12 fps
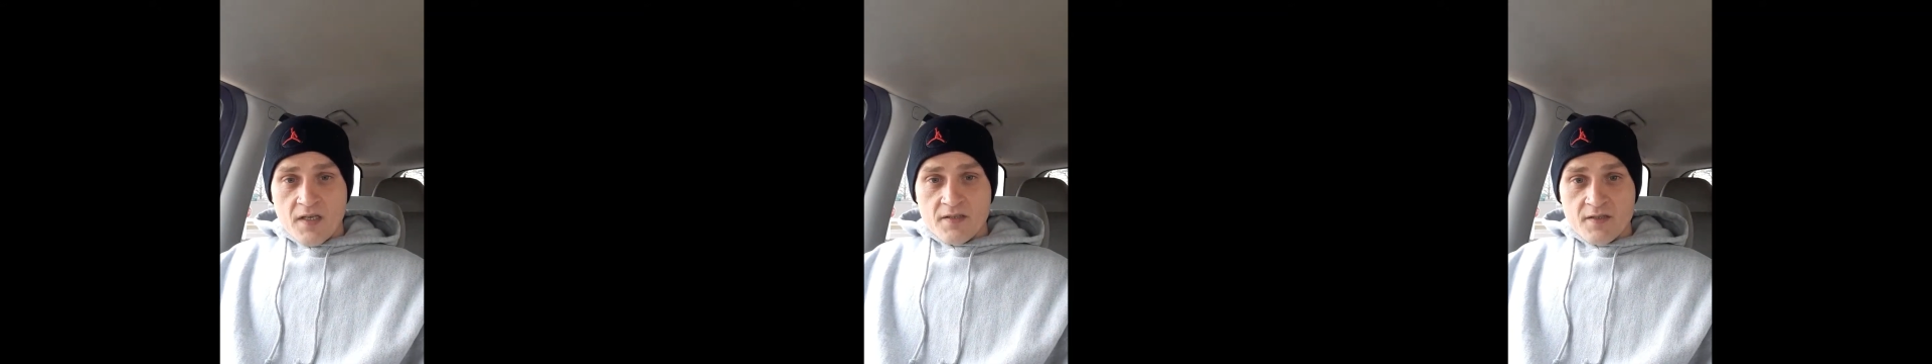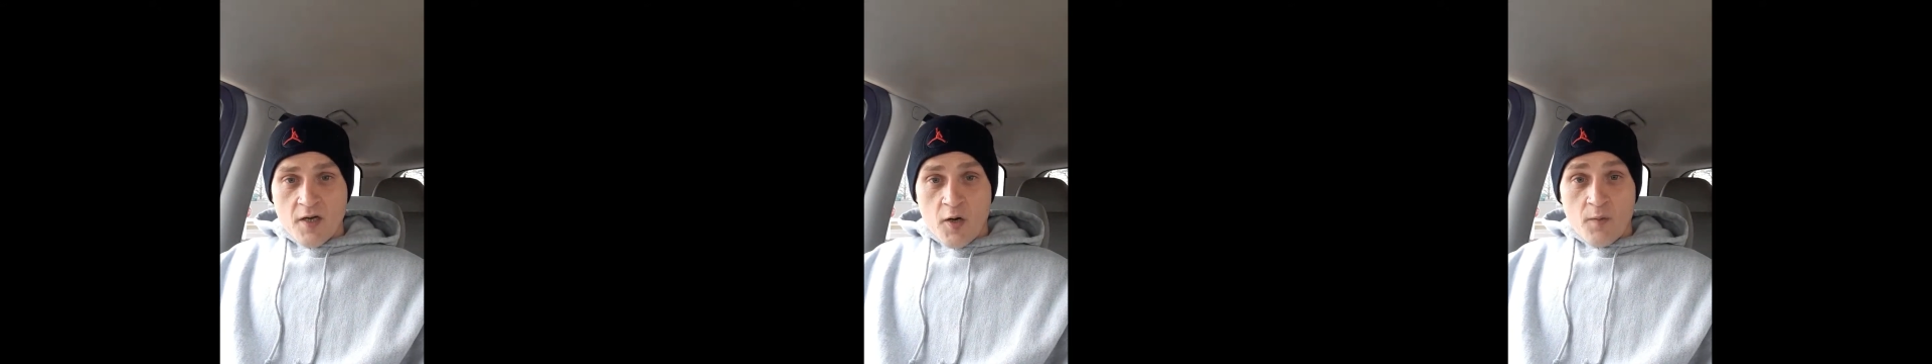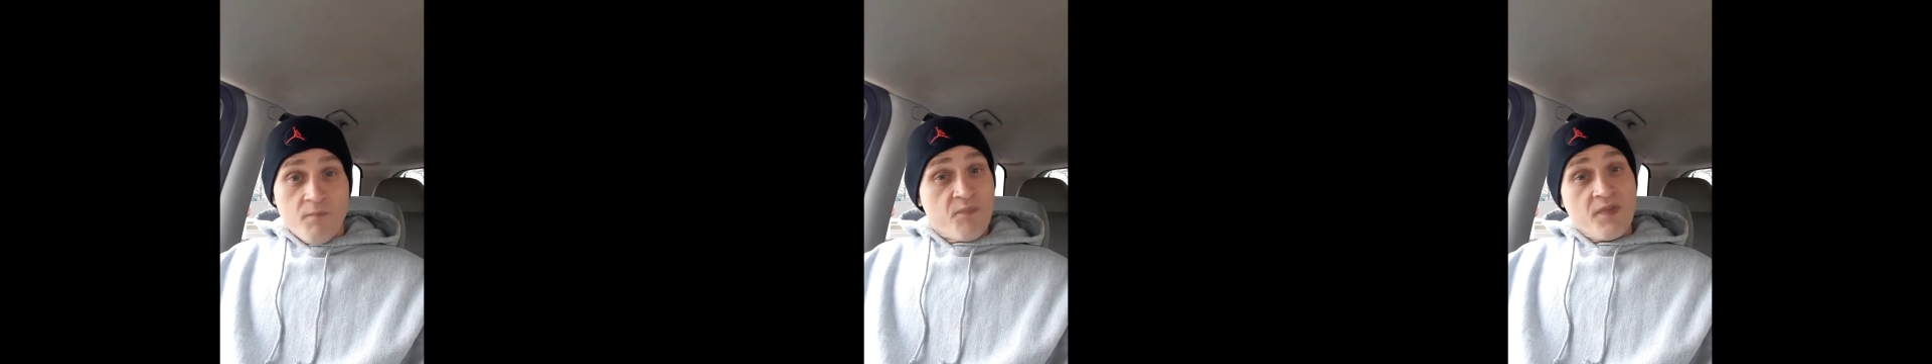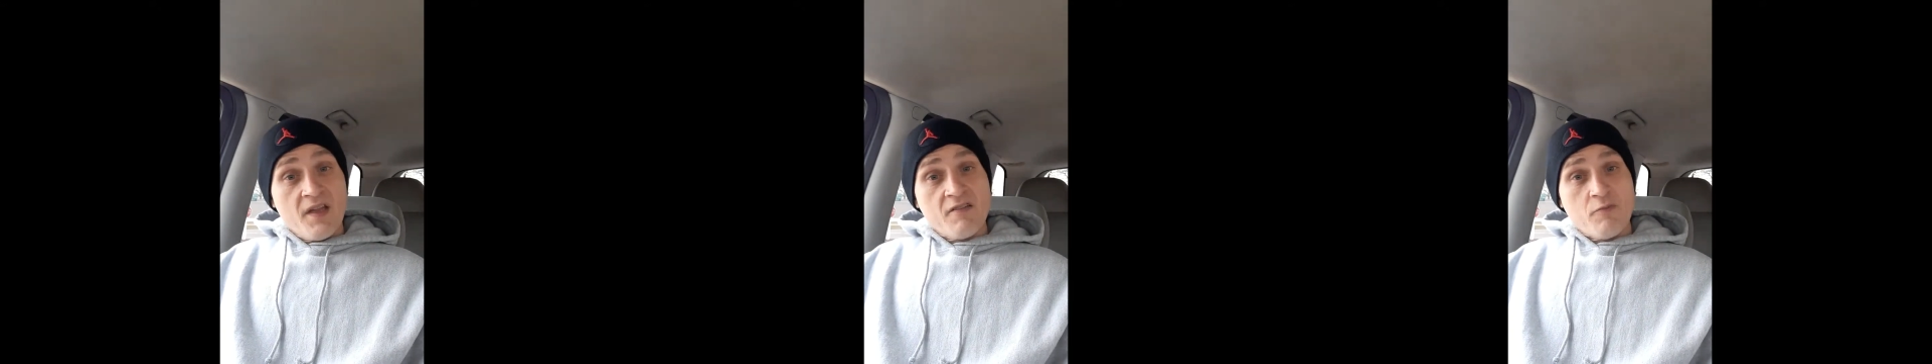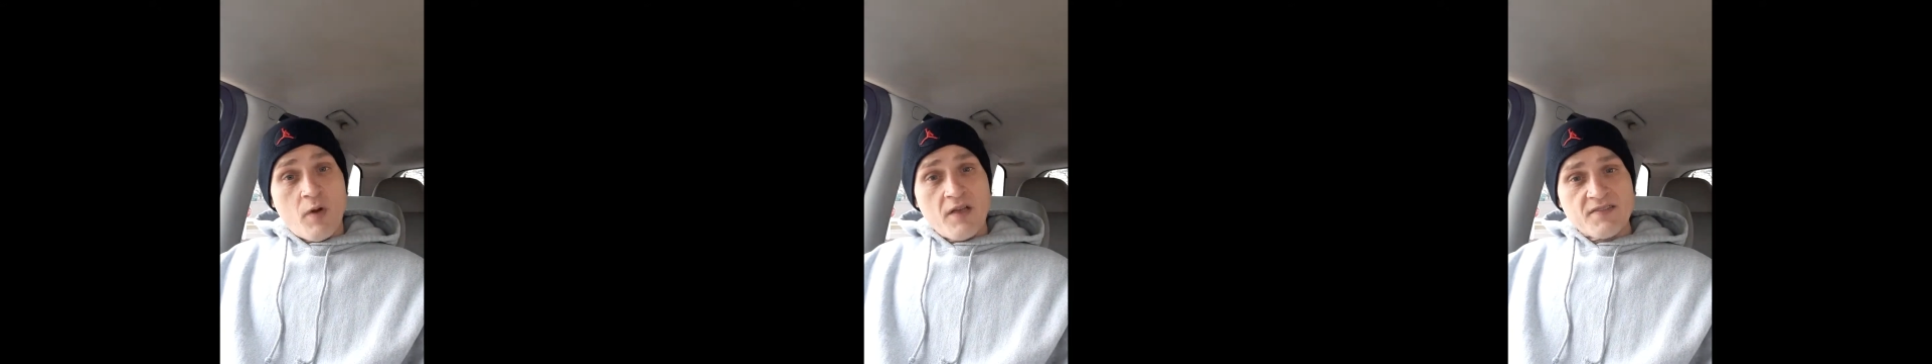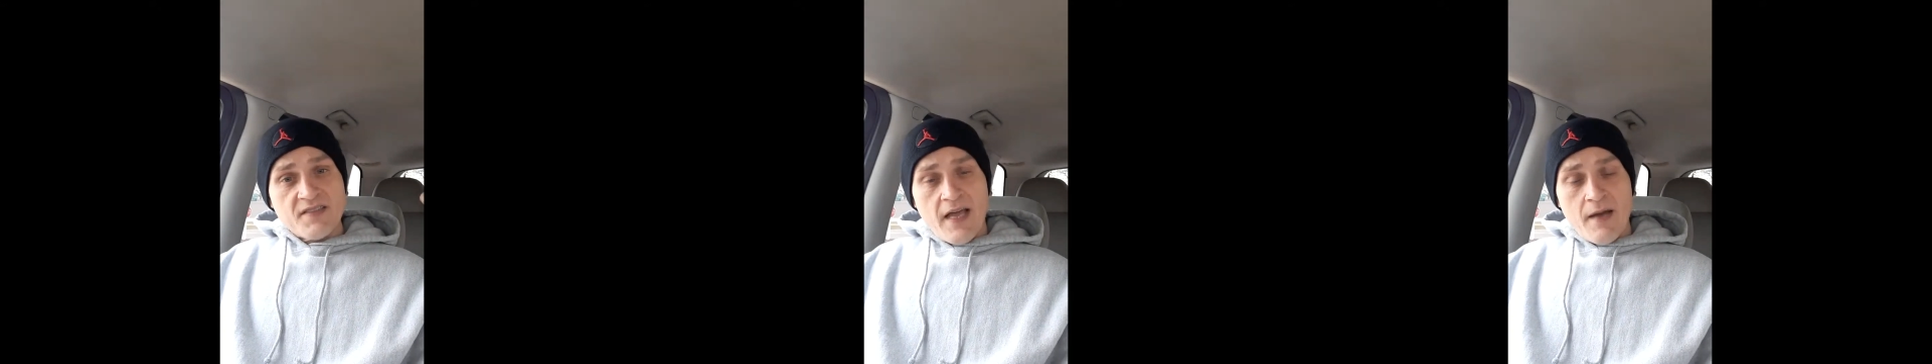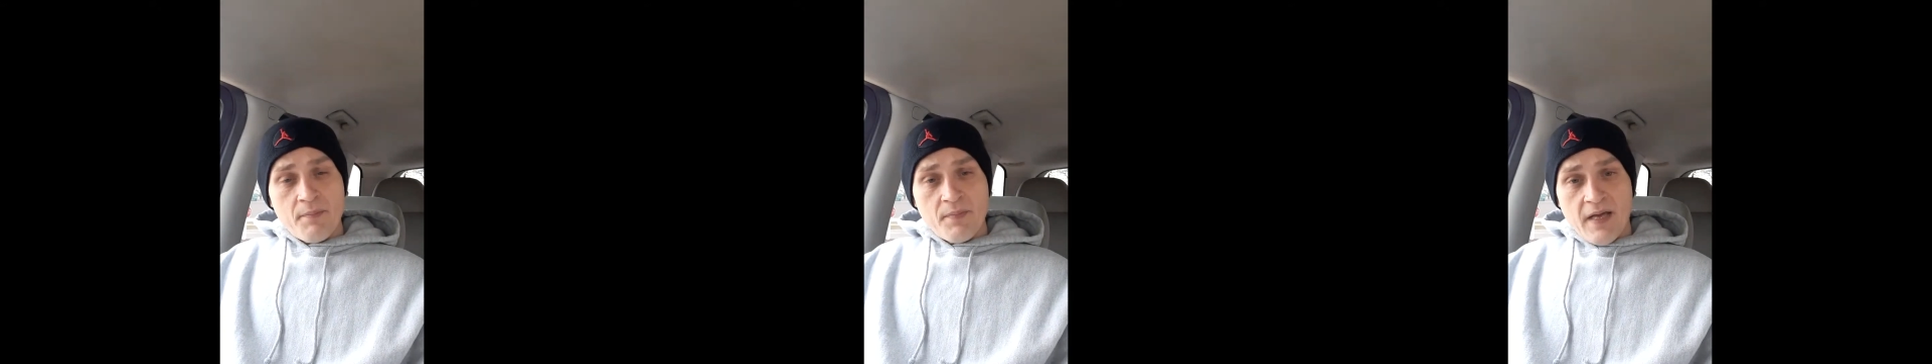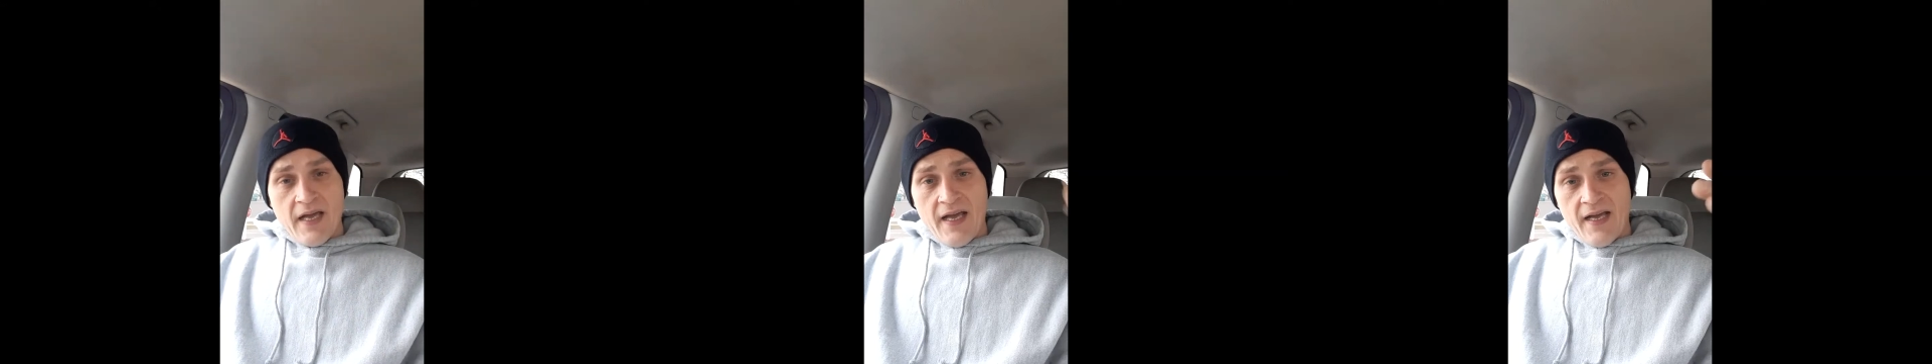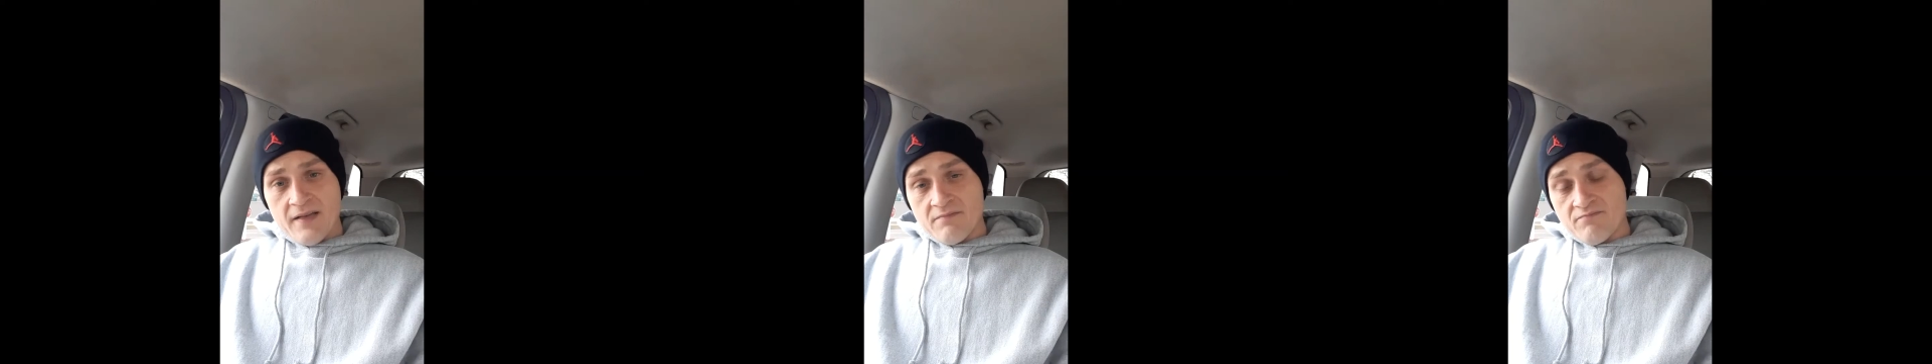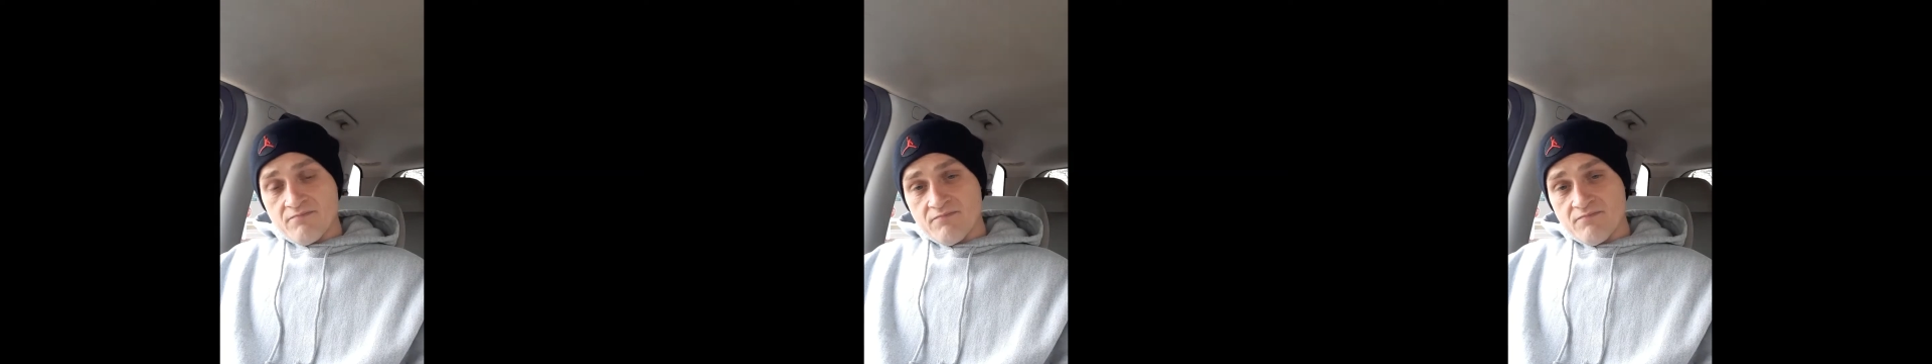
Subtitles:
So this is one step in